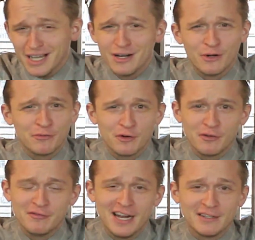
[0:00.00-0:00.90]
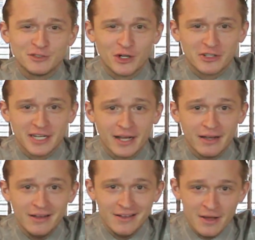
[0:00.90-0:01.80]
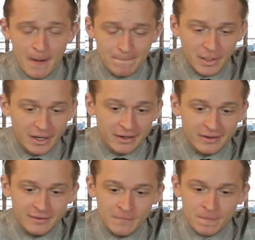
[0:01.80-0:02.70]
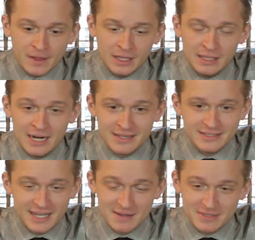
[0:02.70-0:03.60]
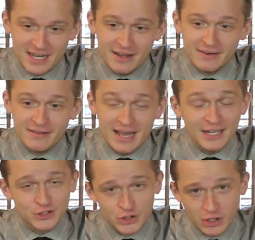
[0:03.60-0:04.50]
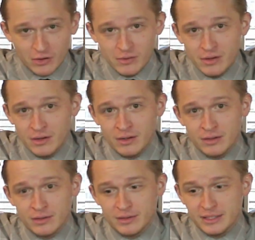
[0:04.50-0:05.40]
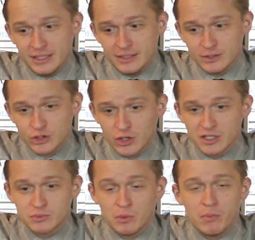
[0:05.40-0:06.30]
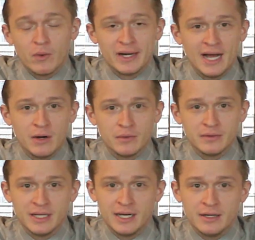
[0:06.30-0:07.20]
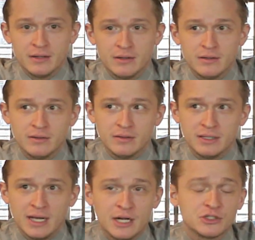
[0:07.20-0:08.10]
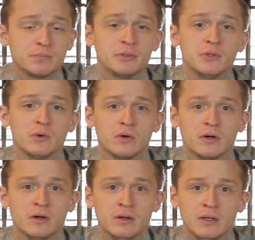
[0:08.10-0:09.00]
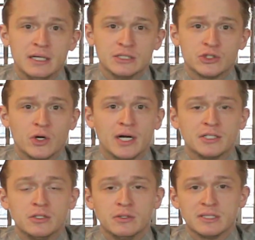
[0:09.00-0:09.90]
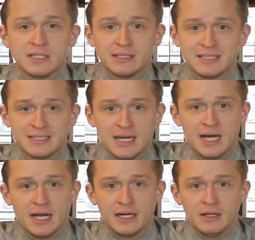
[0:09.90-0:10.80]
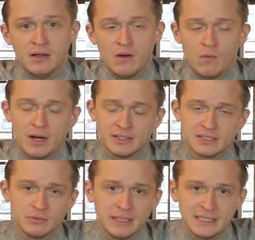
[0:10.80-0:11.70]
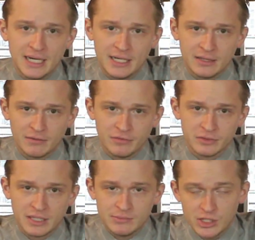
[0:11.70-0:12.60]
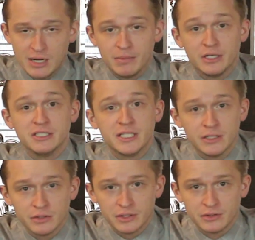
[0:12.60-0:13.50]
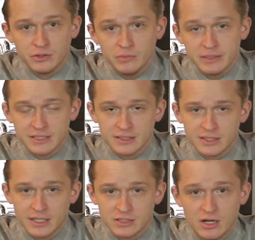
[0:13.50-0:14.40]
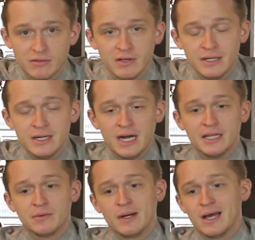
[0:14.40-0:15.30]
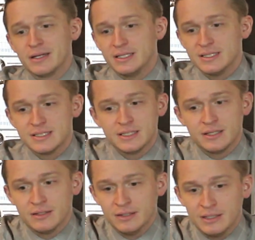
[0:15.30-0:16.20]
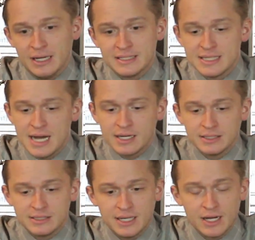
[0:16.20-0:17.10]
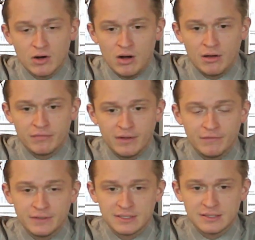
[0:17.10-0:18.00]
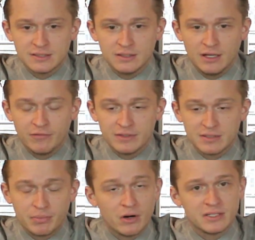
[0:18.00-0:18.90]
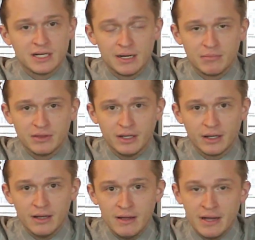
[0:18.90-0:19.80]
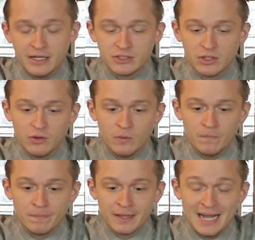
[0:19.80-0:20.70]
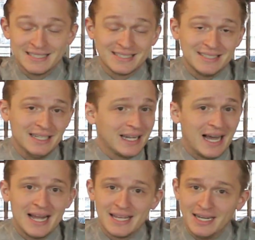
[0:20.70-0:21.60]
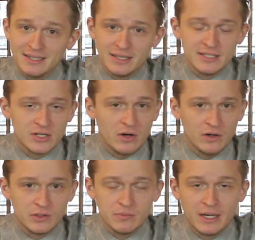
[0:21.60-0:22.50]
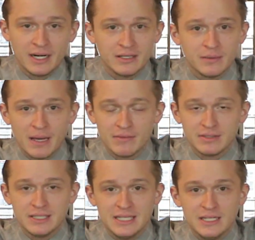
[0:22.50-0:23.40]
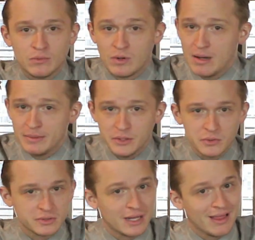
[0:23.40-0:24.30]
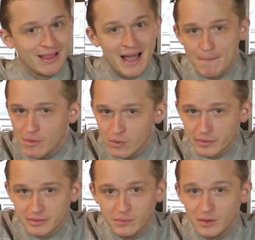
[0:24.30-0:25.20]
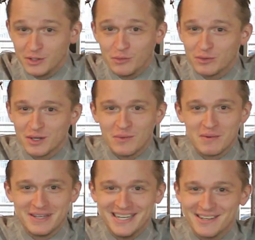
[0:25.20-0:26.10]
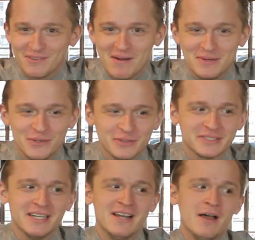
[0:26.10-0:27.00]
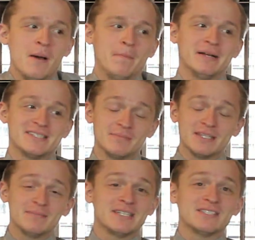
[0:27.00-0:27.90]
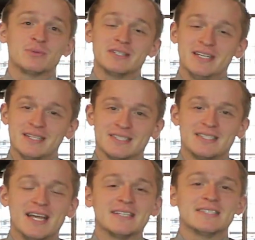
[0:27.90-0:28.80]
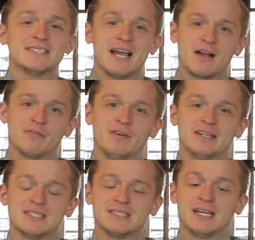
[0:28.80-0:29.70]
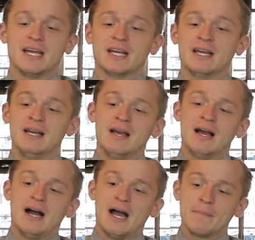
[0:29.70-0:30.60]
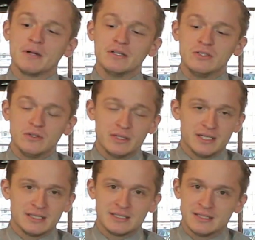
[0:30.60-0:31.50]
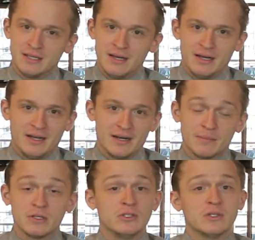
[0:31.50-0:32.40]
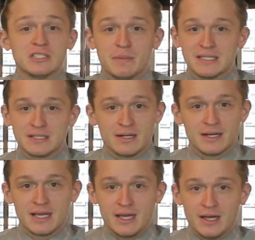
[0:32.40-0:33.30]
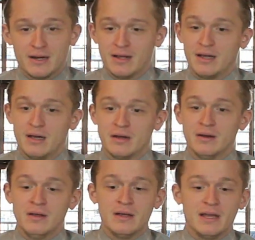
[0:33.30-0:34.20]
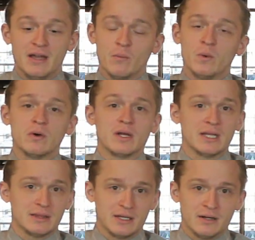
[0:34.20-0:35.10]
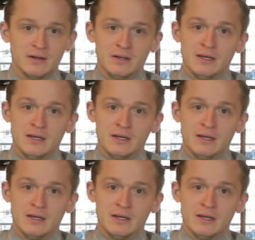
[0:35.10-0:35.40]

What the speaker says: I don't know if you're a fan of Shark Tank, but a lot of the times on that show, the sharks will point out that the entrepreneur is trying to do this on the side while still maintaining their full-time job until their new business takes off. And the reality is that it's not going to take off if it's a part-time thing. And so, as I said, I get it. It's hard. You might end up having to eat ramen noodles a lot more than what you really want to be eating ramen noodles. But sometimes that's what it takes. It takes the sacrifice of saying, I'm going to do this, and I'm going to do it as best that I can, and it will get there.